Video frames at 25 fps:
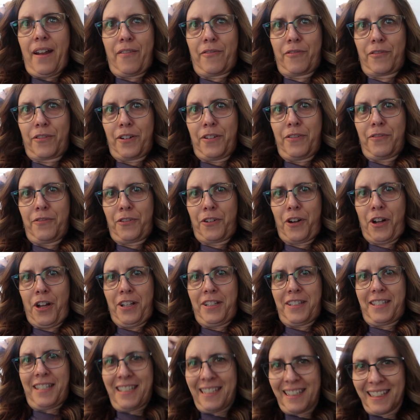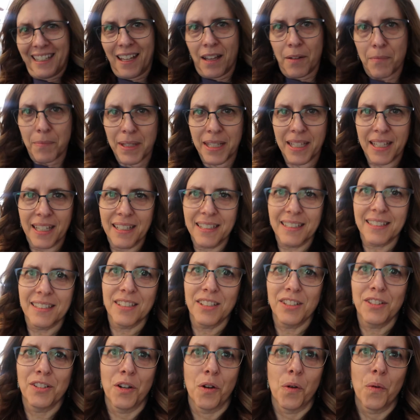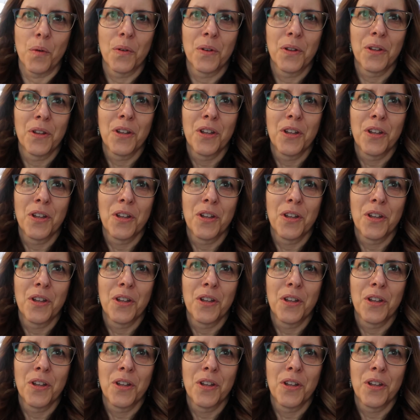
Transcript: every front because, you know,